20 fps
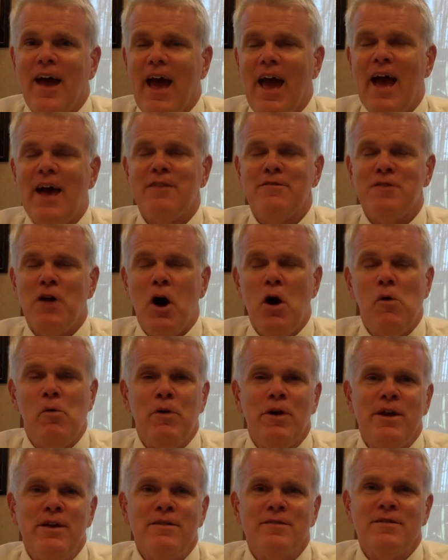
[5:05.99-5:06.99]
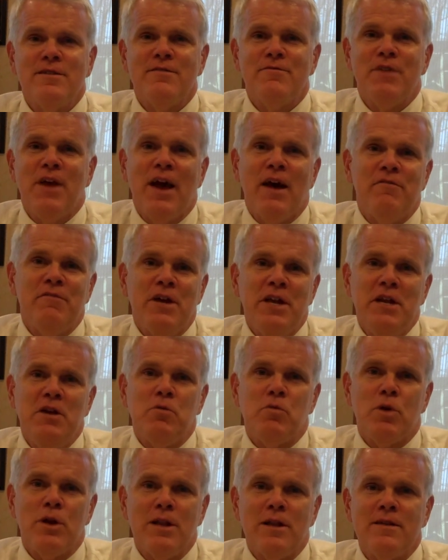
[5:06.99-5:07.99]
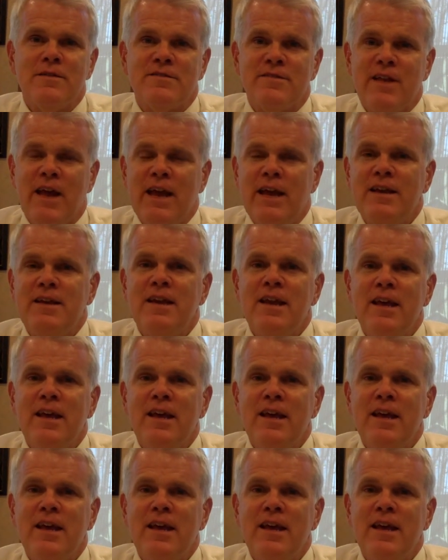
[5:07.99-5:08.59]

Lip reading: As always, if you have any real estate